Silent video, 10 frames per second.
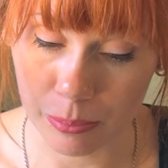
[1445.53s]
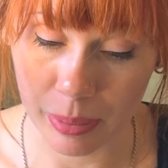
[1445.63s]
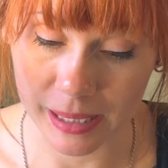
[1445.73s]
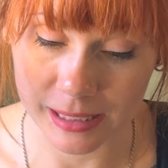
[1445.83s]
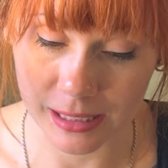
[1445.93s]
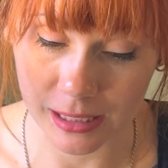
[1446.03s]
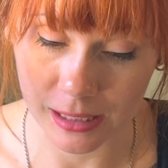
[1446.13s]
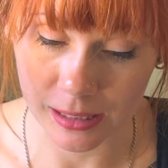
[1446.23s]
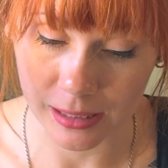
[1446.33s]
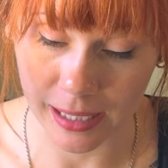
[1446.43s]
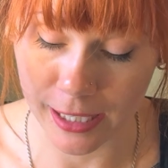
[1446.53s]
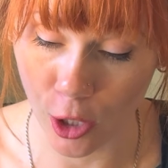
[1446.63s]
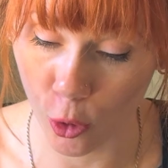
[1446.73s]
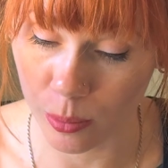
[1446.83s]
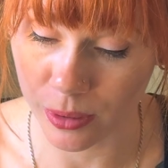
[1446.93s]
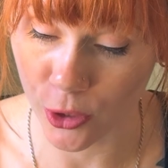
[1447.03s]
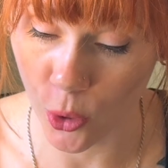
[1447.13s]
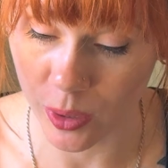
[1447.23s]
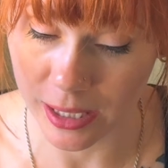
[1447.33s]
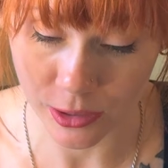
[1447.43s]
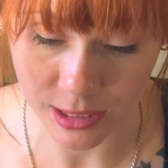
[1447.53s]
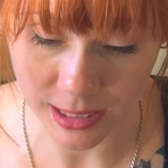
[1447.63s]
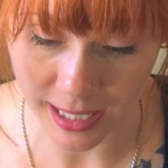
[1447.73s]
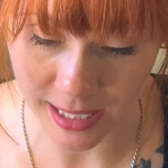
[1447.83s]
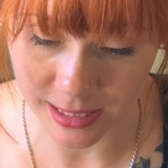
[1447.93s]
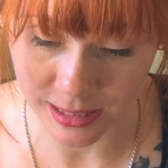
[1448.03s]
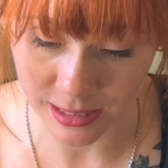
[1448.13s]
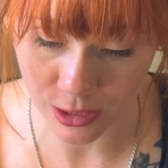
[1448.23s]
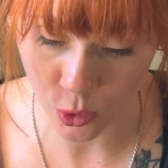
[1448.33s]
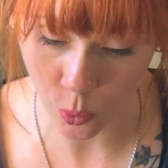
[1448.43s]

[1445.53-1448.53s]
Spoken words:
But I hope no one else has